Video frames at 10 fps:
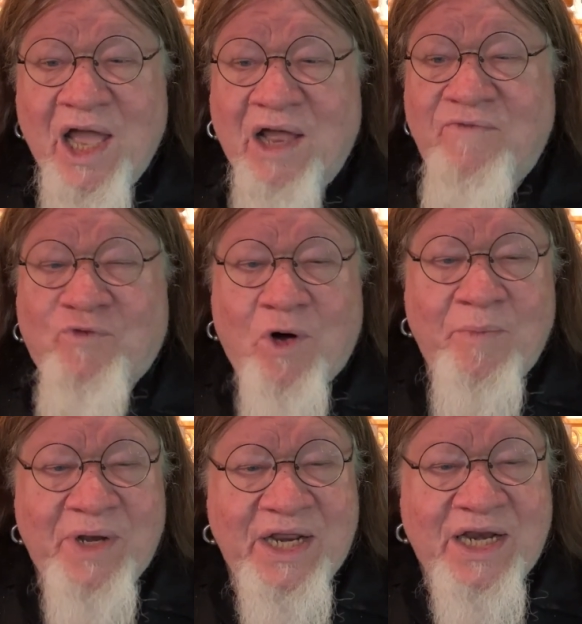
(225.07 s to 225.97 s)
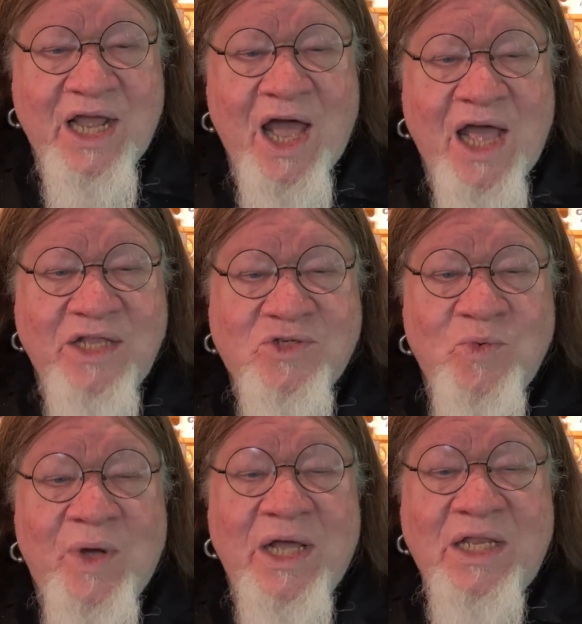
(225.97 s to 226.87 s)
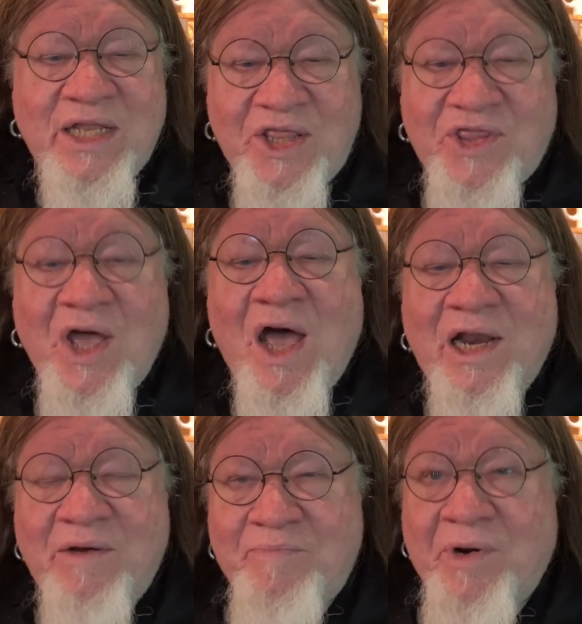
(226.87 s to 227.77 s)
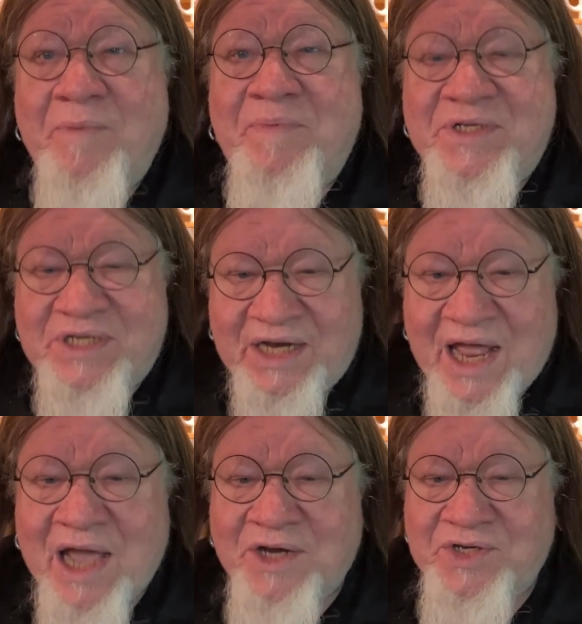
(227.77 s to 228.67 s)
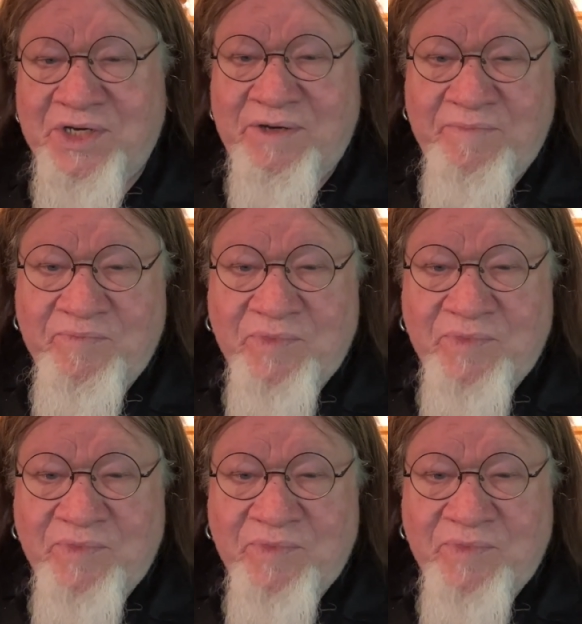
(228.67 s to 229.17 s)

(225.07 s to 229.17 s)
conformity to God's will in thought and purpose and action,